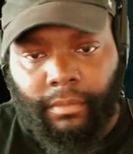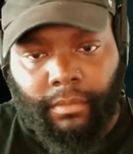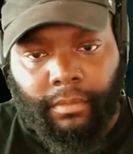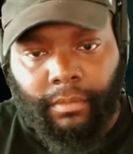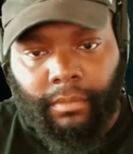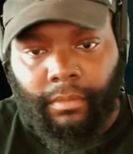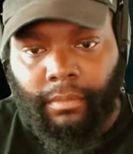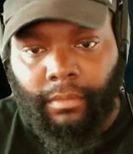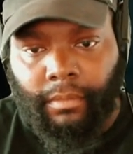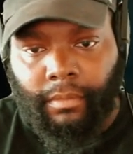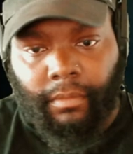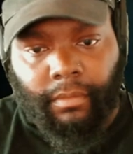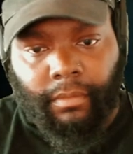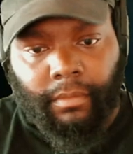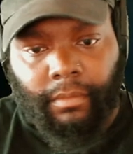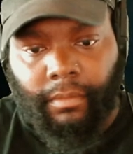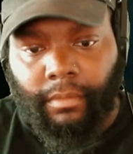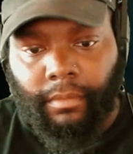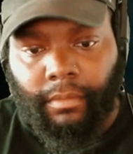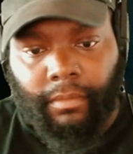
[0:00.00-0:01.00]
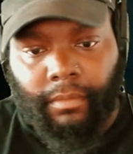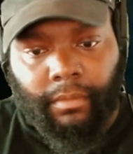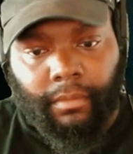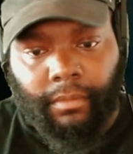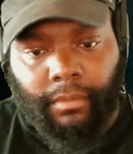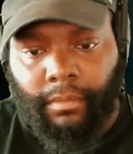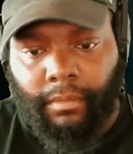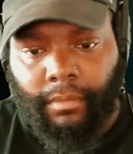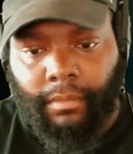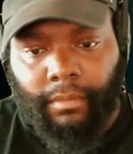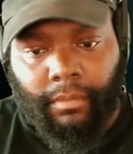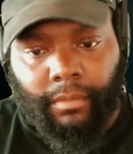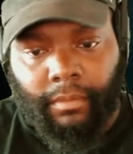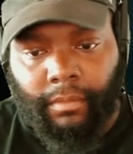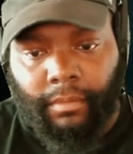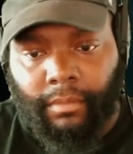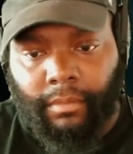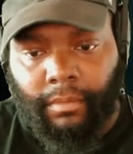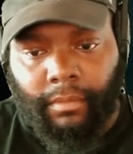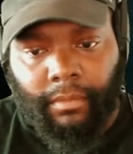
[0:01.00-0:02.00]

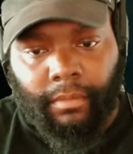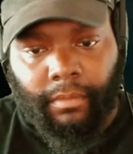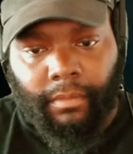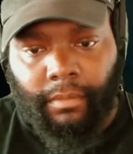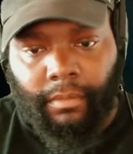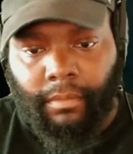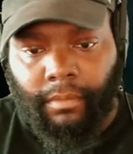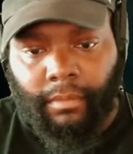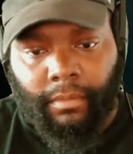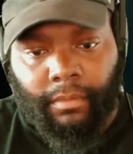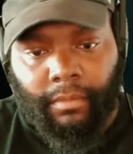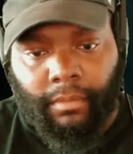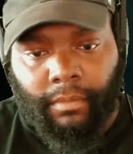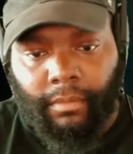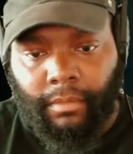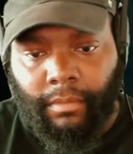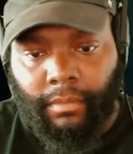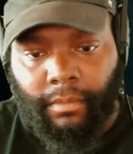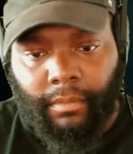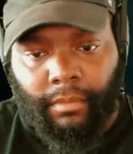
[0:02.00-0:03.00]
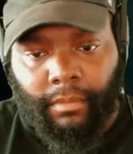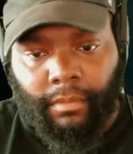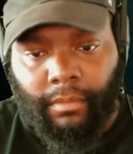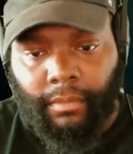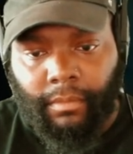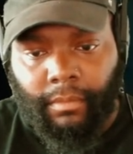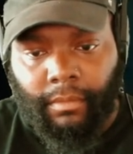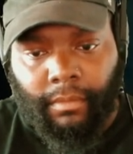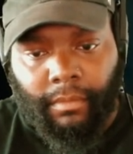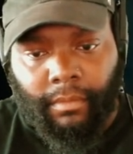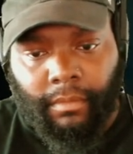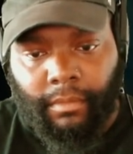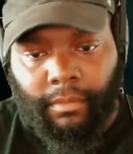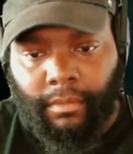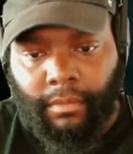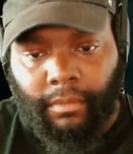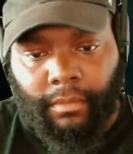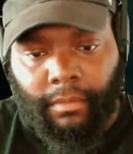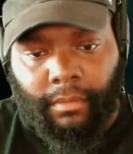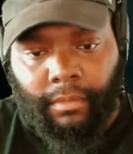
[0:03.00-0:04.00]

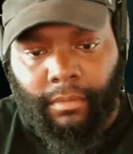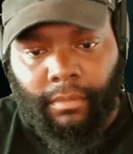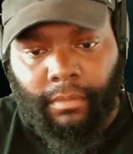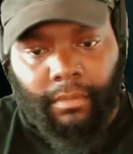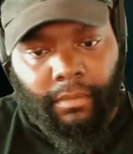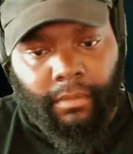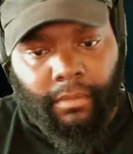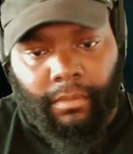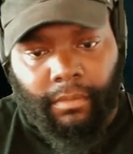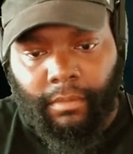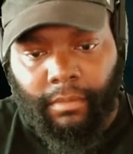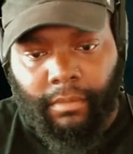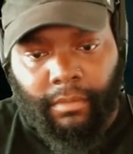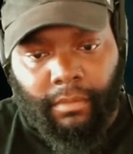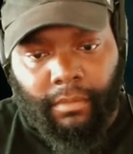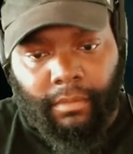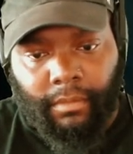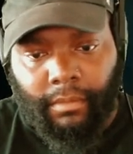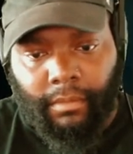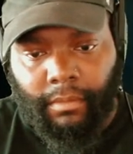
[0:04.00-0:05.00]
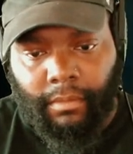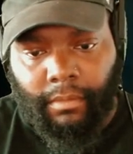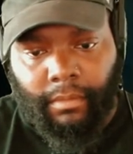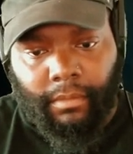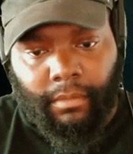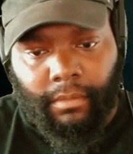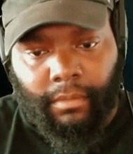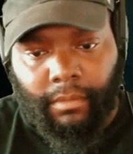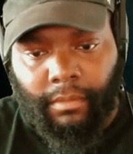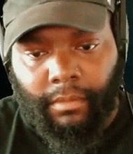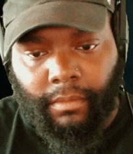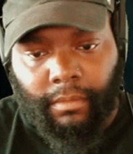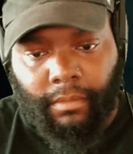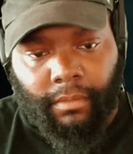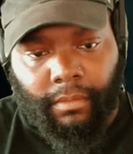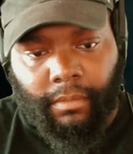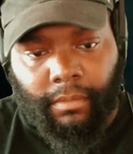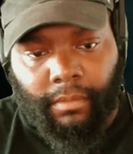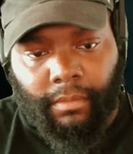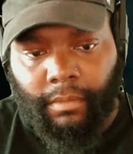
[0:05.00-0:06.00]

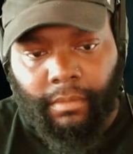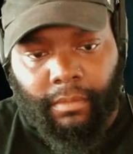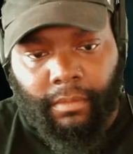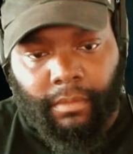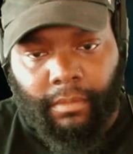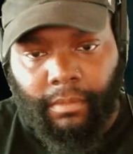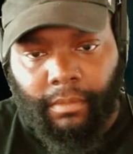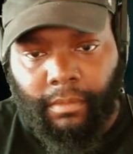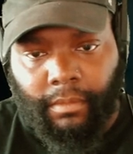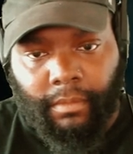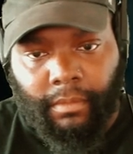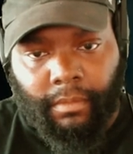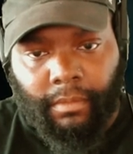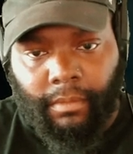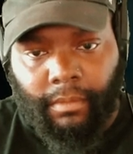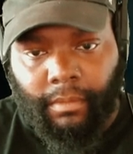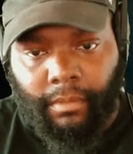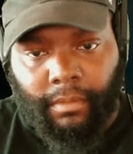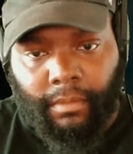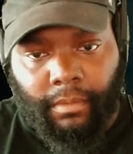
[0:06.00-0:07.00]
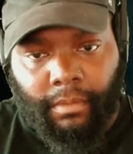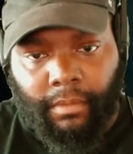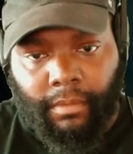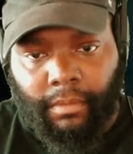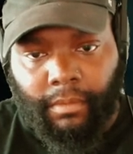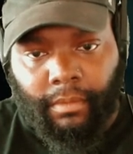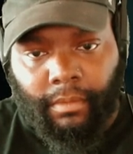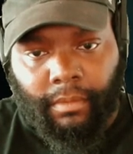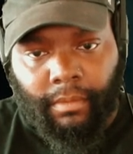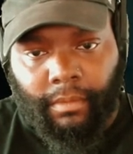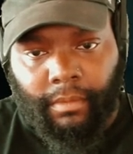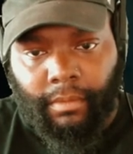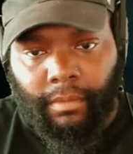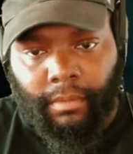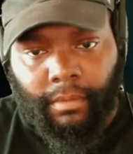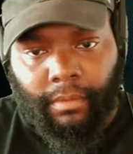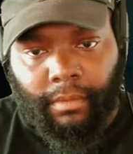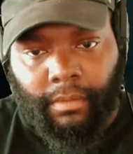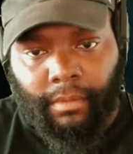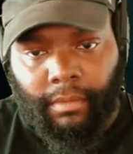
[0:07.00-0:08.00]
This person isn't speaking.